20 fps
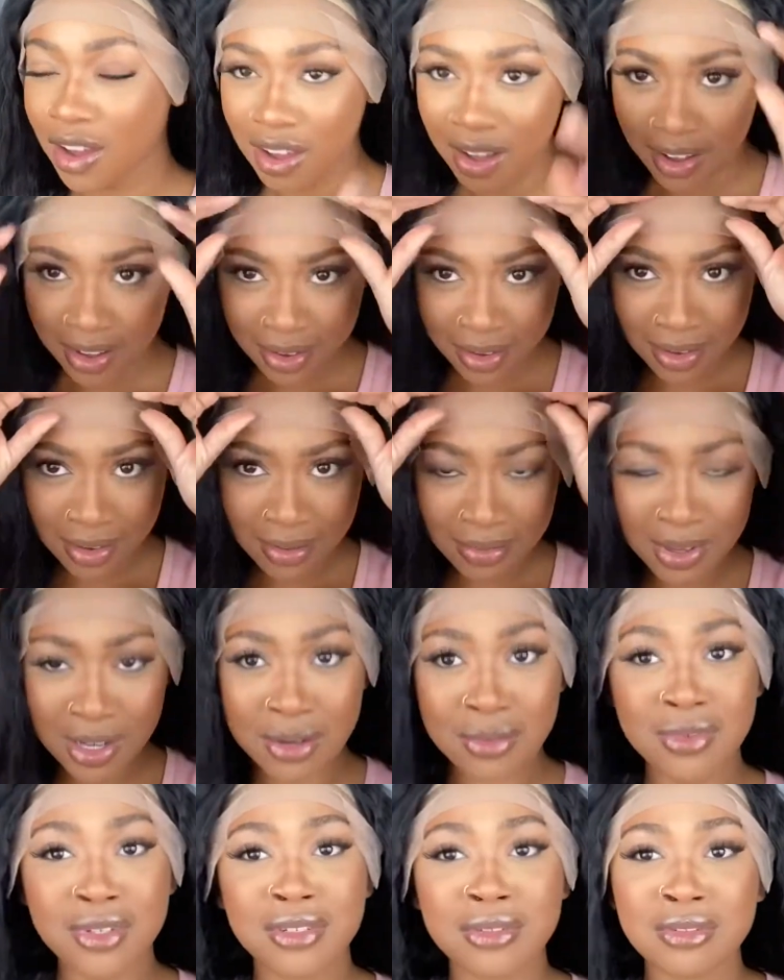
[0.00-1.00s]
Oh, but I don't
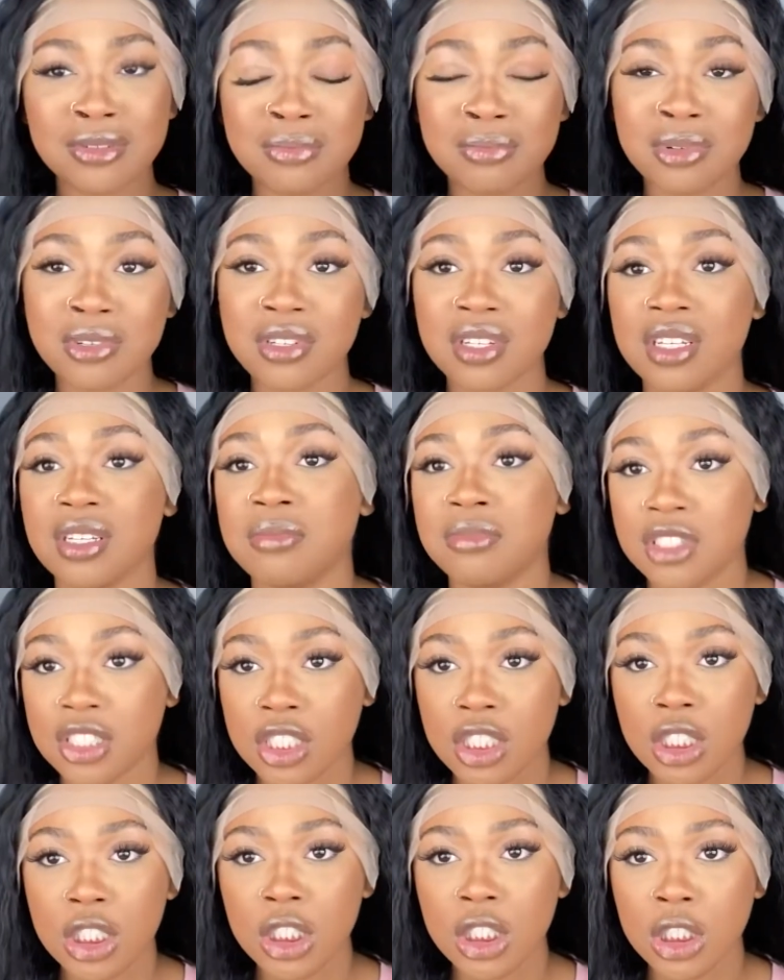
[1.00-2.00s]
want to do the ball cap like
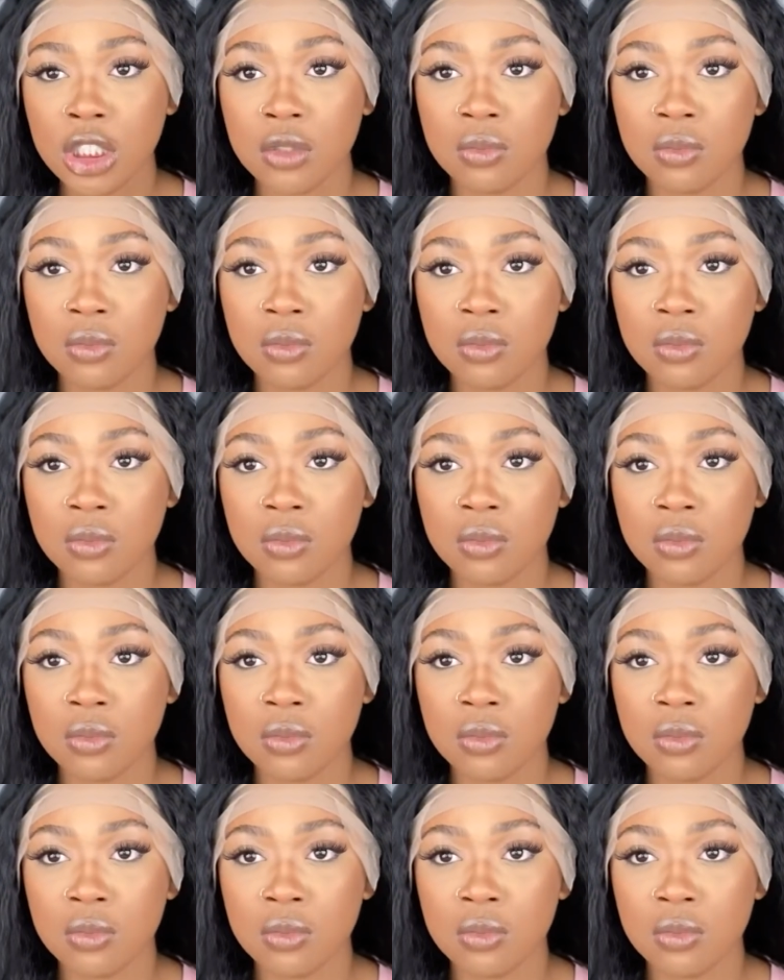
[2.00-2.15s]
that.